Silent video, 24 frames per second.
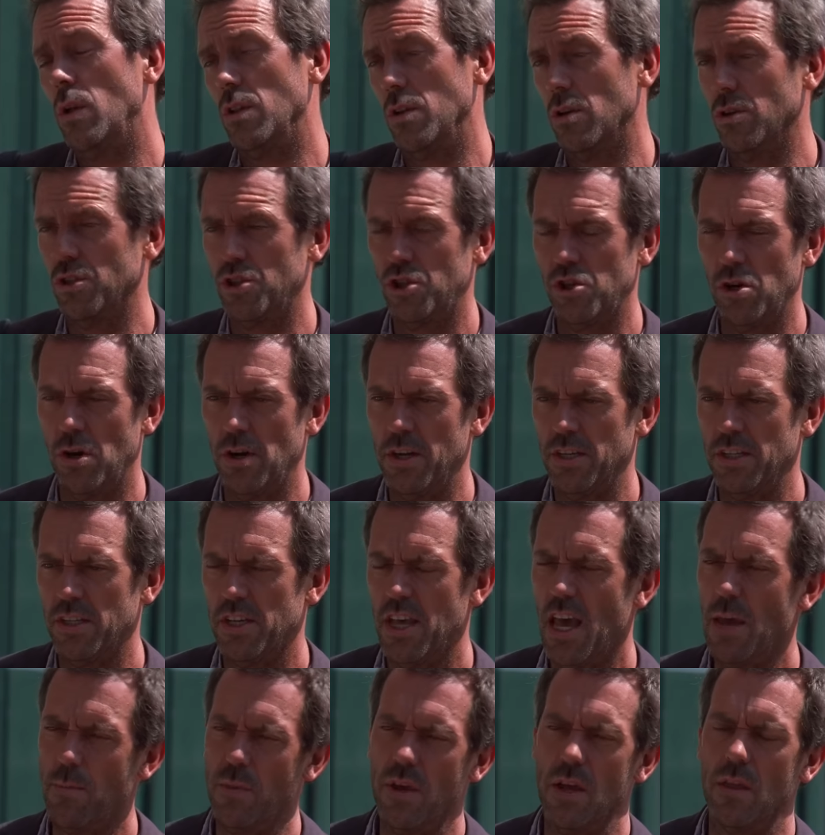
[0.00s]
Well, your shirt is
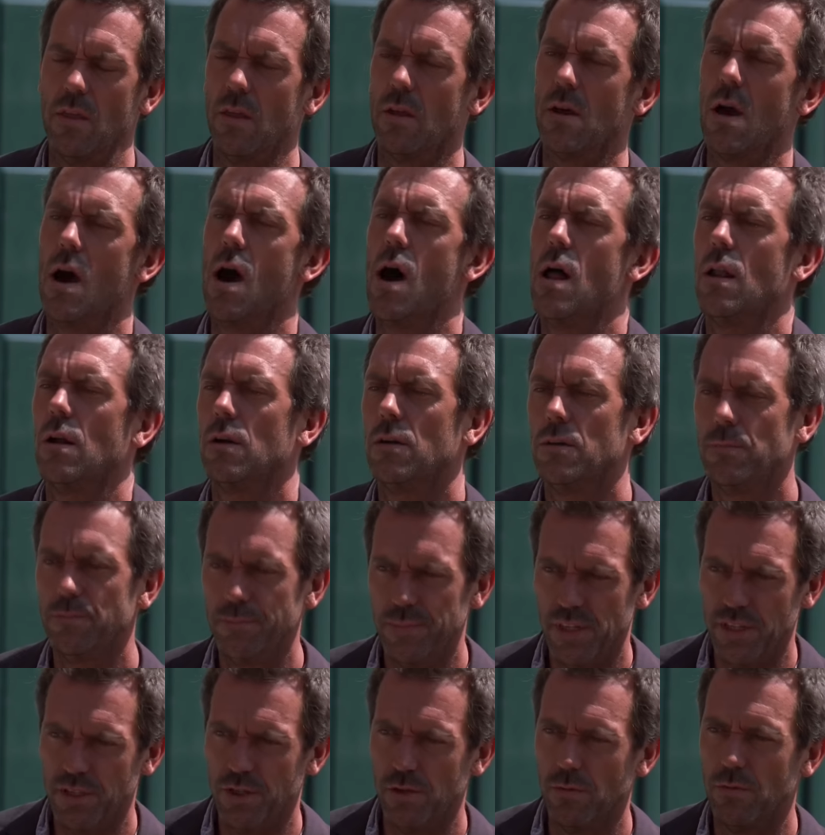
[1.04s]
gaping in the collar.
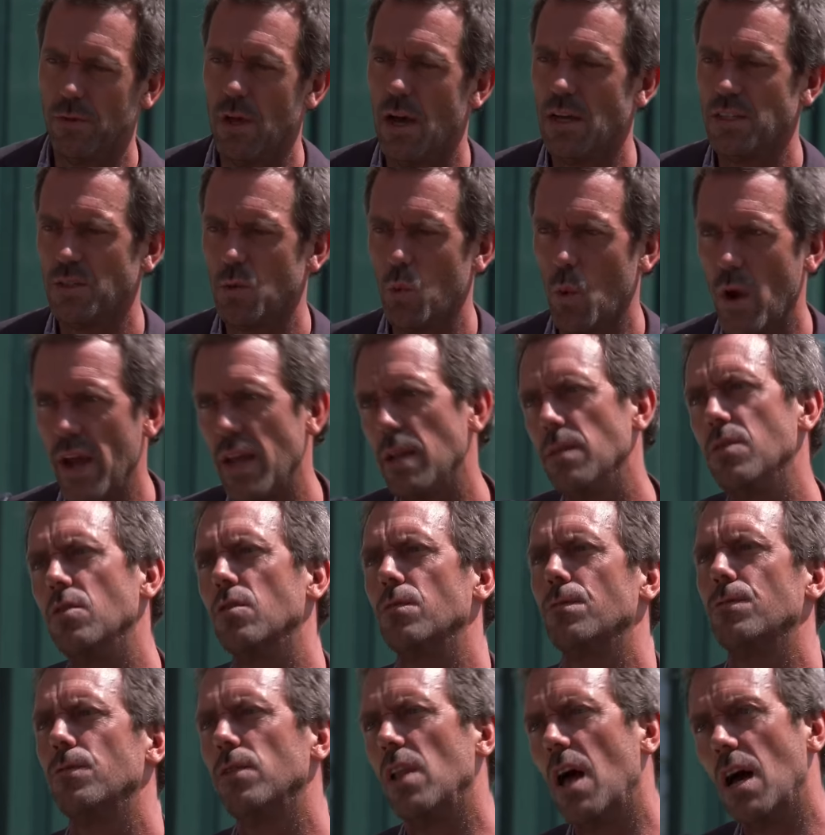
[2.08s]
It means you lost weight,
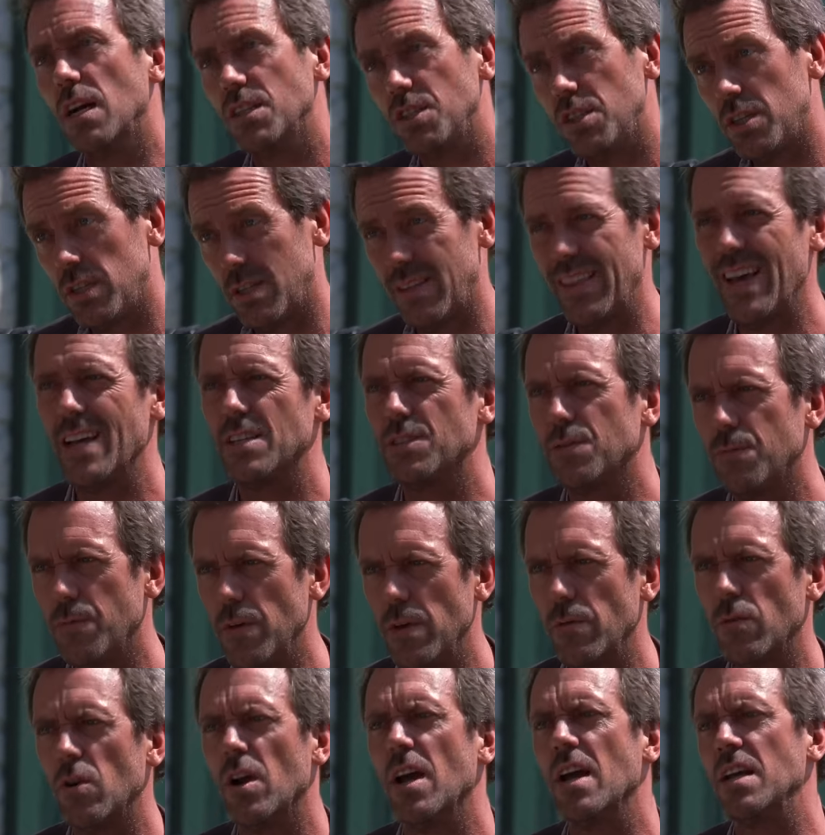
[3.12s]
you're flushed, that's
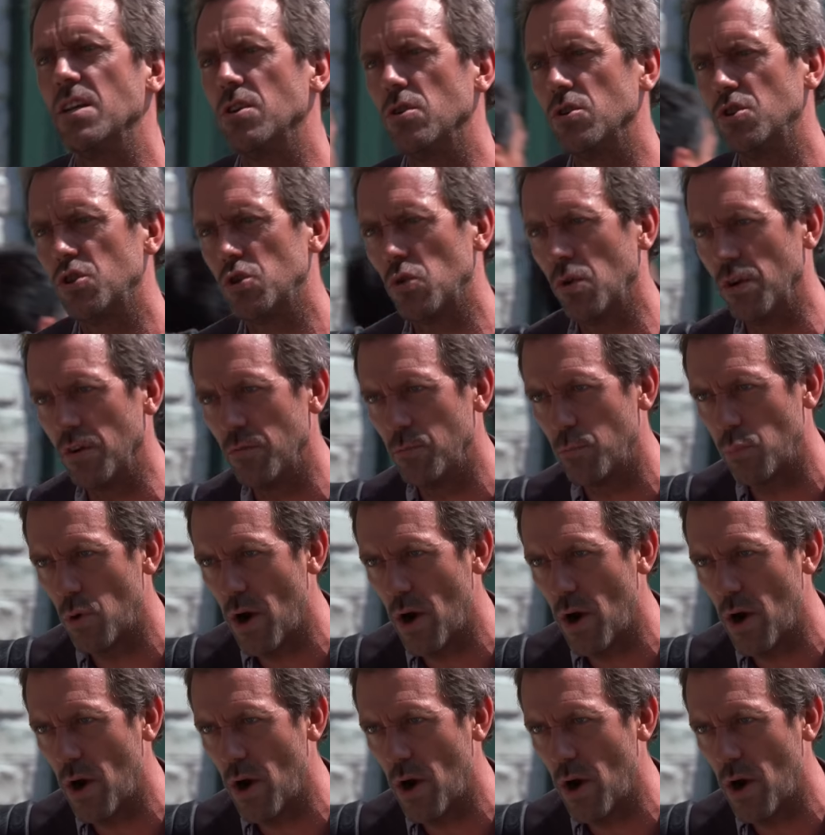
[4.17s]
fever, and you're short of